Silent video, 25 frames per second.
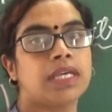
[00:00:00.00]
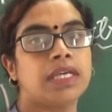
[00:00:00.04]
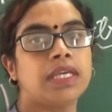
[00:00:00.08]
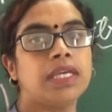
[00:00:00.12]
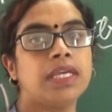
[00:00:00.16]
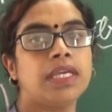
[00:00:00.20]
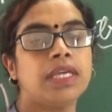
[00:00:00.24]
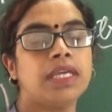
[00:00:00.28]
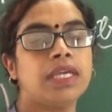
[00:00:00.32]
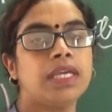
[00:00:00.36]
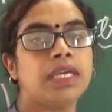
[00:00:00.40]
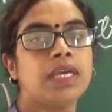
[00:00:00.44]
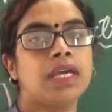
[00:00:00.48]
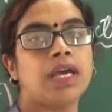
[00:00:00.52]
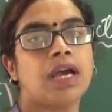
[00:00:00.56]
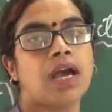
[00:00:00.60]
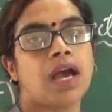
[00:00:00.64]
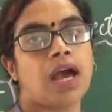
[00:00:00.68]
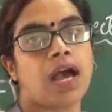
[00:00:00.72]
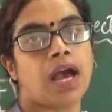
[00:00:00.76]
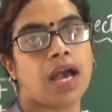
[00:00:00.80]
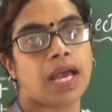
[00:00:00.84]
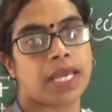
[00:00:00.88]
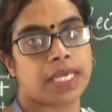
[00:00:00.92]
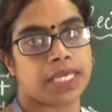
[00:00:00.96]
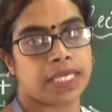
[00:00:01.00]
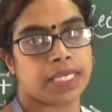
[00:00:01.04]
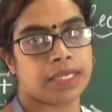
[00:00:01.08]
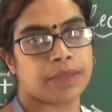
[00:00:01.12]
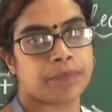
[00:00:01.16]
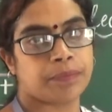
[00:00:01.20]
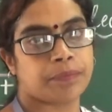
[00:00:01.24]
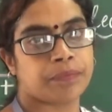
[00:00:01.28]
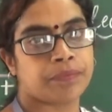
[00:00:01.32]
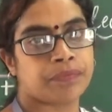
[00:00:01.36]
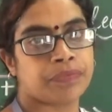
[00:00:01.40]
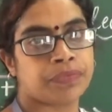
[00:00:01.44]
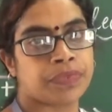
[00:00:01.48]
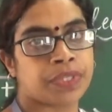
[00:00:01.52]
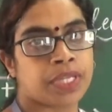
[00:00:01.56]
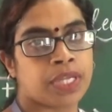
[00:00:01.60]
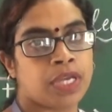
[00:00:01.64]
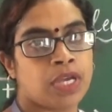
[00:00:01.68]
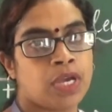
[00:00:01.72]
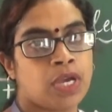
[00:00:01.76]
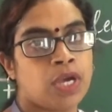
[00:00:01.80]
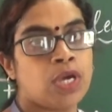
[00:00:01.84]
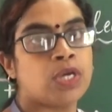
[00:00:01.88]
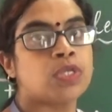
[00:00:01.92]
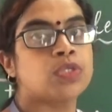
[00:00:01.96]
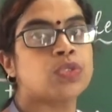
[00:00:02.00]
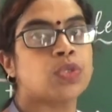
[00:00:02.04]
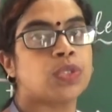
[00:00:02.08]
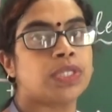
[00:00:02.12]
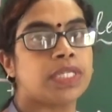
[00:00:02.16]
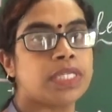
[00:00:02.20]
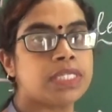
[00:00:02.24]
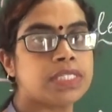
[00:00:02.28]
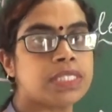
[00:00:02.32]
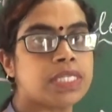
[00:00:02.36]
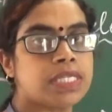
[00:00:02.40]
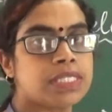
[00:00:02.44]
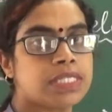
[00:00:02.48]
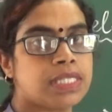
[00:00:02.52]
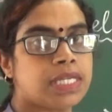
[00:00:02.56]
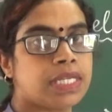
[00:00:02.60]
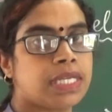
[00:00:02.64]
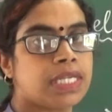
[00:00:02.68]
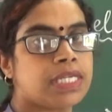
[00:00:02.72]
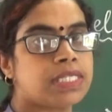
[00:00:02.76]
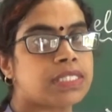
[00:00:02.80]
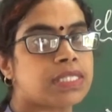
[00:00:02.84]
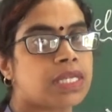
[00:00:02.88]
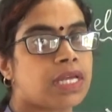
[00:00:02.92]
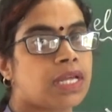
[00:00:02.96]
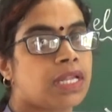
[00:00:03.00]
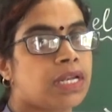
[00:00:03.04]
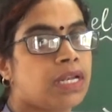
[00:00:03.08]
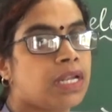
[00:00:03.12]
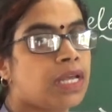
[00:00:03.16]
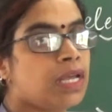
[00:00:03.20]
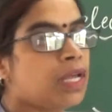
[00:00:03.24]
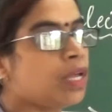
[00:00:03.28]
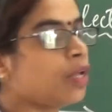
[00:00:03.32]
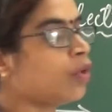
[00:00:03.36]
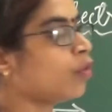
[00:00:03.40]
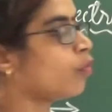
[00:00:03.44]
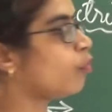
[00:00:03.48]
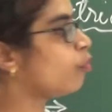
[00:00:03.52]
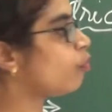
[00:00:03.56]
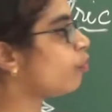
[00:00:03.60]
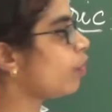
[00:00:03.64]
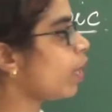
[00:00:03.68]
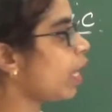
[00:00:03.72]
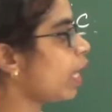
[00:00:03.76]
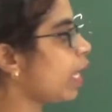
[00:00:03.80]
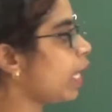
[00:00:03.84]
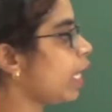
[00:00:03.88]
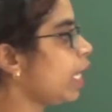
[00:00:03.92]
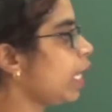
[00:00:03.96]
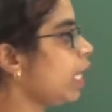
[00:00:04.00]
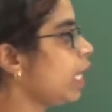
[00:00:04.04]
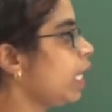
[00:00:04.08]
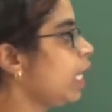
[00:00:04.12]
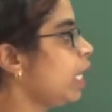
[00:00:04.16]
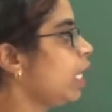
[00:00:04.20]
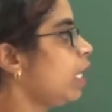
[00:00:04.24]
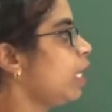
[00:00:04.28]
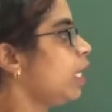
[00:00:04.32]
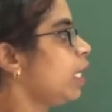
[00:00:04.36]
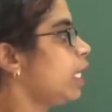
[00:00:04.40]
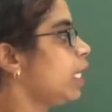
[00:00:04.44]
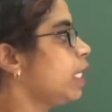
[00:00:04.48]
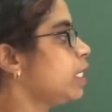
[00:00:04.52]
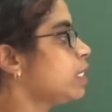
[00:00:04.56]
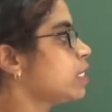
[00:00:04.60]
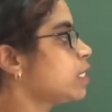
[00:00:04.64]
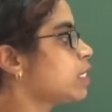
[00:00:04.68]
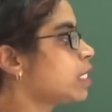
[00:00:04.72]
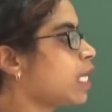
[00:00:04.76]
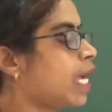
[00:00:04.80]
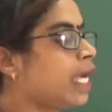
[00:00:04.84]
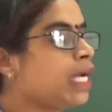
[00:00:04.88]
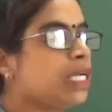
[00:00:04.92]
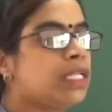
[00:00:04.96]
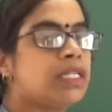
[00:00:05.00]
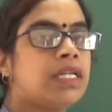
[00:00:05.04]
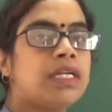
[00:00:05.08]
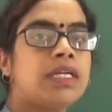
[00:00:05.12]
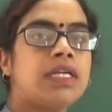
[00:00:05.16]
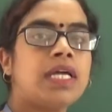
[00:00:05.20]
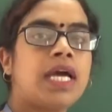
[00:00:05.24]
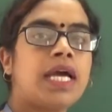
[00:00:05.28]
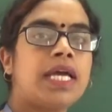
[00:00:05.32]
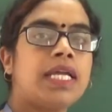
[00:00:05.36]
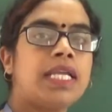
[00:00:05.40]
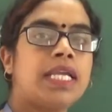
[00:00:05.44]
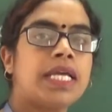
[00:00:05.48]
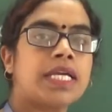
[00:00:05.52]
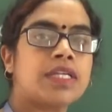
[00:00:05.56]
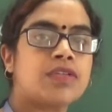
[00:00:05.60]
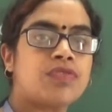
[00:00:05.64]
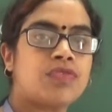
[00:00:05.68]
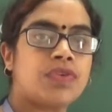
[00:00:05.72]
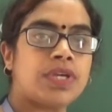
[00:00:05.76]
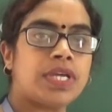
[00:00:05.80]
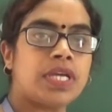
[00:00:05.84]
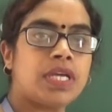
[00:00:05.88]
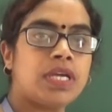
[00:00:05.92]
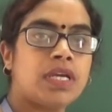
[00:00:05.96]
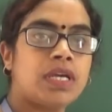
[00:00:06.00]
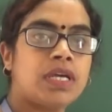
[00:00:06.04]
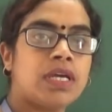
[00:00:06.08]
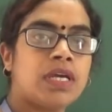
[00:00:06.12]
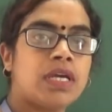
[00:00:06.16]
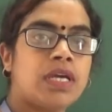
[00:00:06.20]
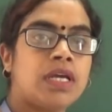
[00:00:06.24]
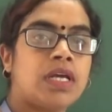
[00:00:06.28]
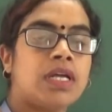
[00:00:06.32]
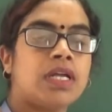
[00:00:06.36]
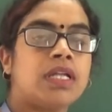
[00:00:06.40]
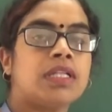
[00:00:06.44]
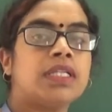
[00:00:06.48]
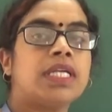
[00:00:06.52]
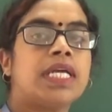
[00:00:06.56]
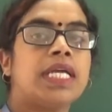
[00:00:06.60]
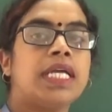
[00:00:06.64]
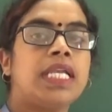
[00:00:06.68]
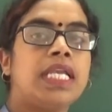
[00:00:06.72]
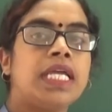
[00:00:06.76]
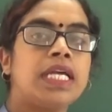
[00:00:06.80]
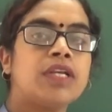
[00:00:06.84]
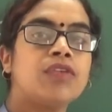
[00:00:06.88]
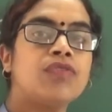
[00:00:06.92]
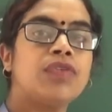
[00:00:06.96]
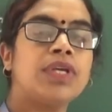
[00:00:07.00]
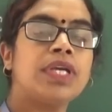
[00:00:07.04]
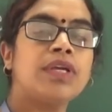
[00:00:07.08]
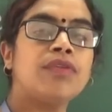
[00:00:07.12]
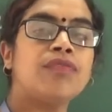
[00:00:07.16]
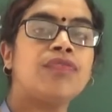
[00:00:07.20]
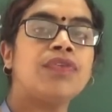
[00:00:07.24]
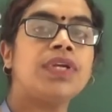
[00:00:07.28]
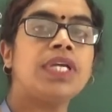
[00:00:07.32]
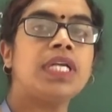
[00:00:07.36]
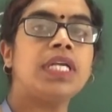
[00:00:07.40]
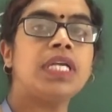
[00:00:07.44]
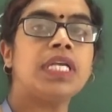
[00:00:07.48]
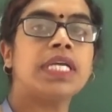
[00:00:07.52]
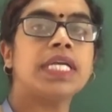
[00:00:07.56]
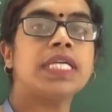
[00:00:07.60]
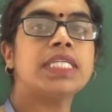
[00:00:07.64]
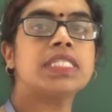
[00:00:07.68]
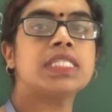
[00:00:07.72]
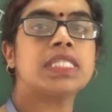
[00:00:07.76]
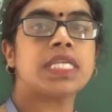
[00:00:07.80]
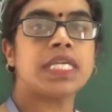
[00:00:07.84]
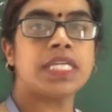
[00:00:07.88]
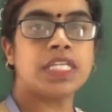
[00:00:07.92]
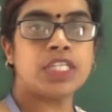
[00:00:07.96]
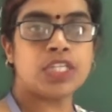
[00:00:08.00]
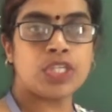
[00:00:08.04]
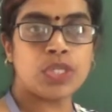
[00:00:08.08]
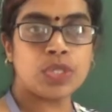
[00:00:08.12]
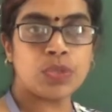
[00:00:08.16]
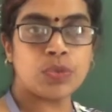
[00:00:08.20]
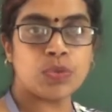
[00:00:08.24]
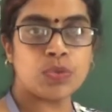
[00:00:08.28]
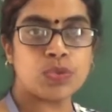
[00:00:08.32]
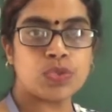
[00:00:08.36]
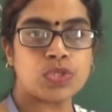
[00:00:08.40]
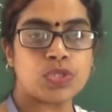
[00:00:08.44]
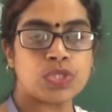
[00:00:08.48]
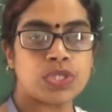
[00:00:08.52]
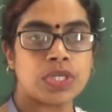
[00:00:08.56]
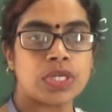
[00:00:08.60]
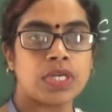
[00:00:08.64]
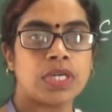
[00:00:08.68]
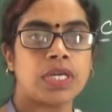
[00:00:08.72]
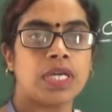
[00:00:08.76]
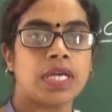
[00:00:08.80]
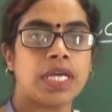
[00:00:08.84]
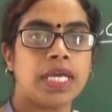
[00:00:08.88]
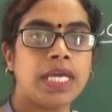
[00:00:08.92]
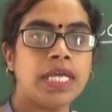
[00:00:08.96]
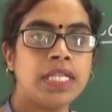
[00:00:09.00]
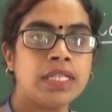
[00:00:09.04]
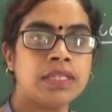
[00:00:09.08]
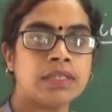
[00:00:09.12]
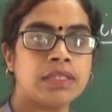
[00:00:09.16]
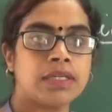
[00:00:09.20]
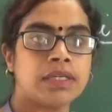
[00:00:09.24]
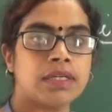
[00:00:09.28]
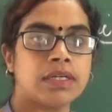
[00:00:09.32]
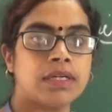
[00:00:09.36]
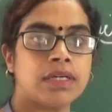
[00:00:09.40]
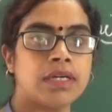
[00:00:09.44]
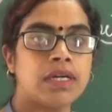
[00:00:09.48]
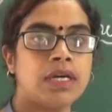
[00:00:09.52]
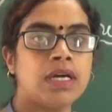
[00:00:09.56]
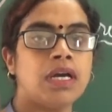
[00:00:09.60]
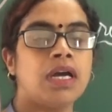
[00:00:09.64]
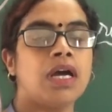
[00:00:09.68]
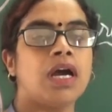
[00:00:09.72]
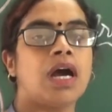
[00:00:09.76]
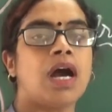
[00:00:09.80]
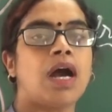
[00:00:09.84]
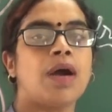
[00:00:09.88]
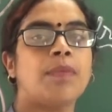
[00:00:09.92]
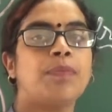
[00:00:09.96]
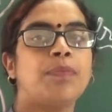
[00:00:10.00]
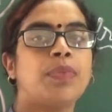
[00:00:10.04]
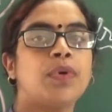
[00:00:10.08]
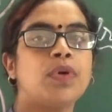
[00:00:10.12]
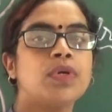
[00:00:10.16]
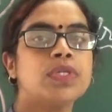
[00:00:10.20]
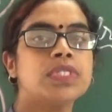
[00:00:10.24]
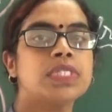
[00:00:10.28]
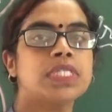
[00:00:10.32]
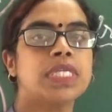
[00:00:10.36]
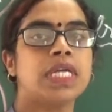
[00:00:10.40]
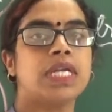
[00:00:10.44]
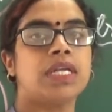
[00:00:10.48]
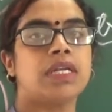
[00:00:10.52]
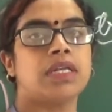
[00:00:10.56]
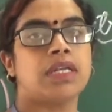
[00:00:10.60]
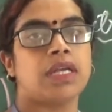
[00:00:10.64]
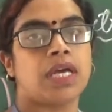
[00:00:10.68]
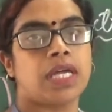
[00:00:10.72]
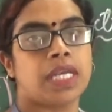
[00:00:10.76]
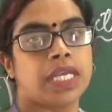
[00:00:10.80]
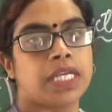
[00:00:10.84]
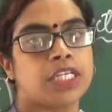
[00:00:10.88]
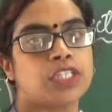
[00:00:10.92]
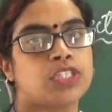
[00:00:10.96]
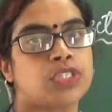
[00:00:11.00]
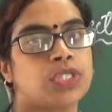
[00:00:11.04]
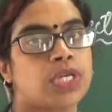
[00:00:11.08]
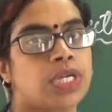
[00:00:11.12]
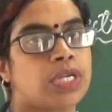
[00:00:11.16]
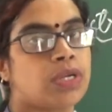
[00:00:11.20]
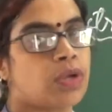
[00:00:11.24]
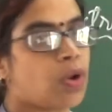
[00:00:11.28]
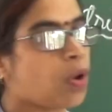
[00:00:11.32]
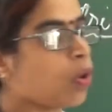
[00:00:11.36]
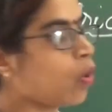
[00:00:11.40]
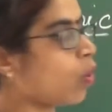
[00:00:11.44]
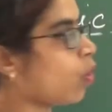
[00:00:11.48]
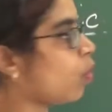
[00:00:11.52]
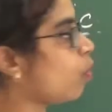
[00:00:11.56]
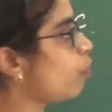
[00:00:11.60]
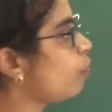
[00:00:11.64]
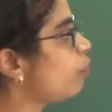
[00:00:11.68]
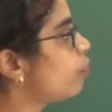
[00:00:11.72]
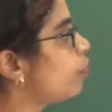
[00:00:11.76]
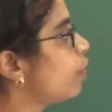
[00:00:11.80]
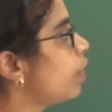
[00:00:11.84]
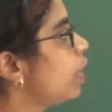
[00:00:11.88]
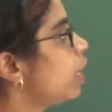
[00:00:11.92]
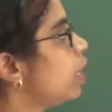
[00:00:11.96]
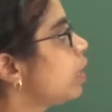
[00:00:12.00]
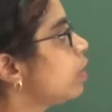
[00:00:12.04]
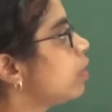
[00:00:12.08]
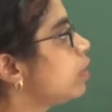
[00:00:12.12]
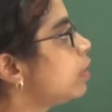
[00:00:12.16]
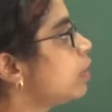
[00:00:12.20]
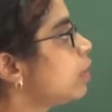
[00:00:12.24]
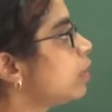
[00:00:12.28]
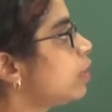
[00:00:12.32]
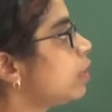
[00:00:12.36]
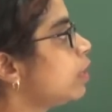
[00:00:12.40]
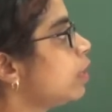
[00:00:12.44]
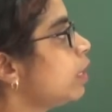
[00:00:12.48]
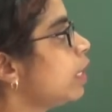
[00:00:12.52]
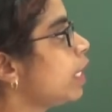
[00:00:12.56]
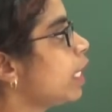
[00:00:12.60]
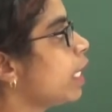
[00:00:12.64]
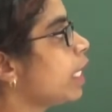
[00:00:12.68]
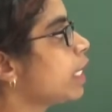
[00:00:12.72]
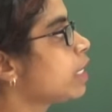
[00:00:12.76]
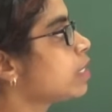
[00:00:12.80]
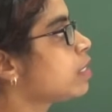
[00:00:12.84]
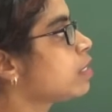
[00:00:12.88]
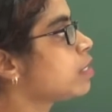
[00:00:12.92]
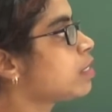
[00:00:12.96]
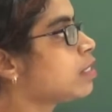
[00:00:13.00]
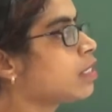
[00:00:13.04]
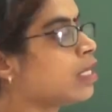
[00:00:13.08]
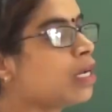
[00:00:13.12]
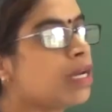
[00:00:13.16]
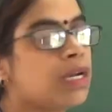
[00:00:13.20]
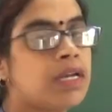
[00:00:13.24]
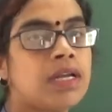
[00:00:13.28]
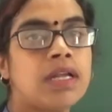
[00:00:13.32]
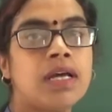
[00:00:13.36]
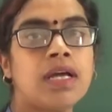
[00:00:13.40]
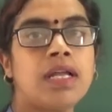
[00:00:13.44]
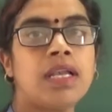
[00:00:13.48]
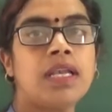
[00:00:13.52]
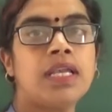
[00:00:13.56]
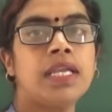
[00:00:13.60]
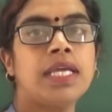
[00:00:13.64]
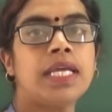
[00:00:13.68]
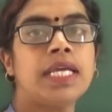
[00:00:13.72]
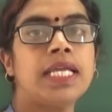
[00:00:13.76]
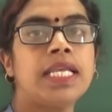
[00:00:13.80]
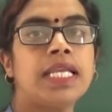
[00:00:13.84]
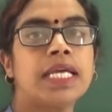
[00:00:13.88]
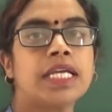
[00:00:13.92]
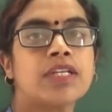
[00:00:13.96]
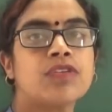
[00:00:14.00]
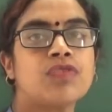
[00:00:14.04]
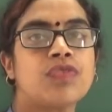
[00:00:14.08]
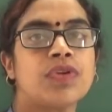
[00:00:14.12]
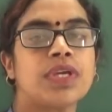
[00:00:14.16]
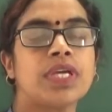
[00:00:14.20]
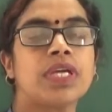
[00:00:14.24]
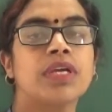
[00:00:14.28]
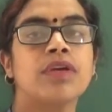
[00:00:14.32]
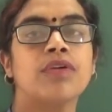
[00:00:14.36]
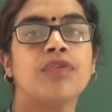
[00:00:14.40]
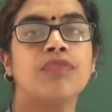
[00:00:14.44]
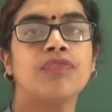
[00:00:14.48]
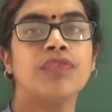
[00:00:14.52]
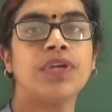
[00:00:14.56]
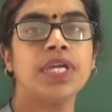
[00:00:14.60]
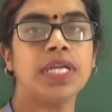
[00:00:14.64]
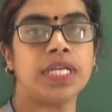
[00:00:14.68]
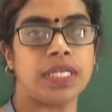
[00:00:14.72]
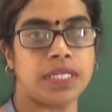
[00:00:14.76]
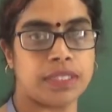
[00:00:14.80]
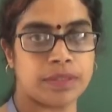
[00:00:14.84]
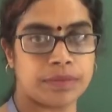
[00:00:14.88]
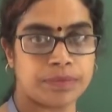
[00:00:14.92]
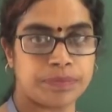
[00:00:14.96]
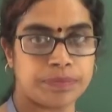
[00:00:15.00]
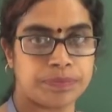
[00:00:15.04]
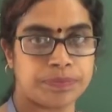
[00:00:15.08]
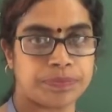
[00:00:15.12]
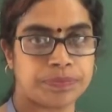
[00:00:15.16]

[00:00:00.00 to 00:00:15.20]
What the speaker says: EI. So, this is the reason why inside the dielectric, the electric field is induced in the opposite direction of the external electric field.